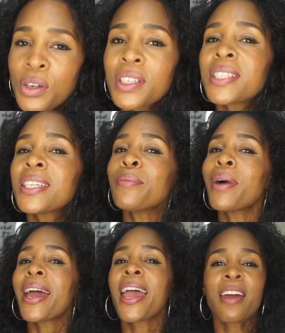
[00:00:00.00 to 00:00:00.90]
You can see
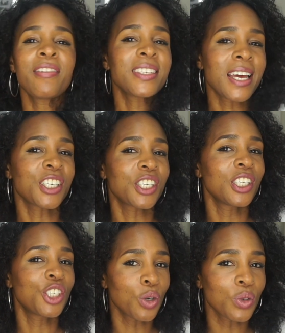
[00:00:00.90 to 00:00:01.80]
my hair is actually
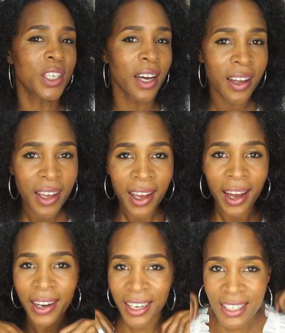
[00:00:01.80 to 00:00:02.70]
shorter,
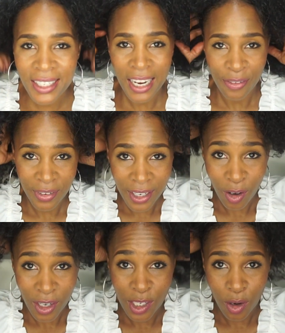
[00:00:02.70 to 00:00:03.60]
and it's definitely
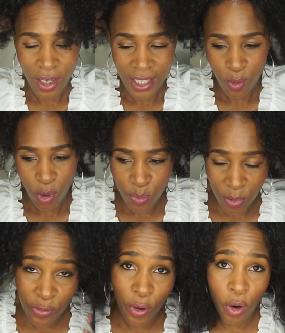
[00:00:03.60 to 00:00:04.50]
not as long as it was
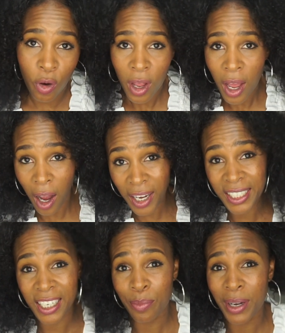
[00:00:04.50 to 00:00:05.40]
before. I
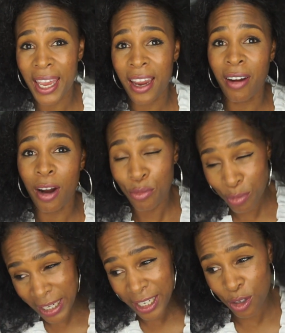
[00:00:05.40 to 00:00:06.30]
did give my hair a
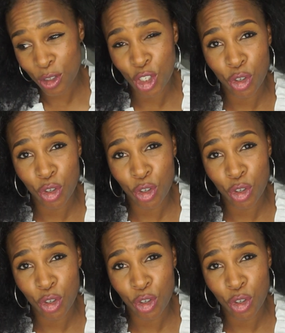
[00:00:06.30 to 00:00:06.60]
really good